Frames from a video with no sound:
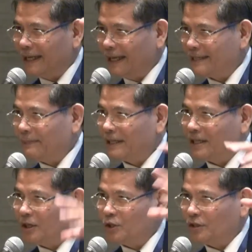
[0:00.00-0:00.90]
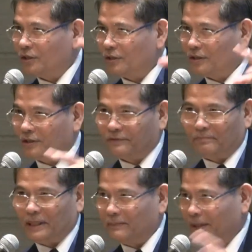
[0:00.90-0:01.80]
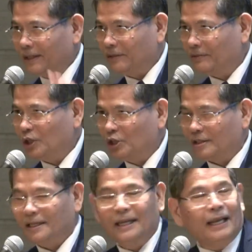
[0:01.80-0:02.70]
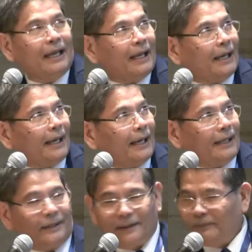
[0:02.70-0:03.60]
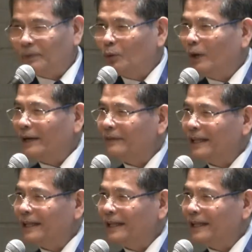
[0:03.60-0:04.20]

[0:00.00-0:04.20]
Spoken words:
and expectations of people in the region. And one of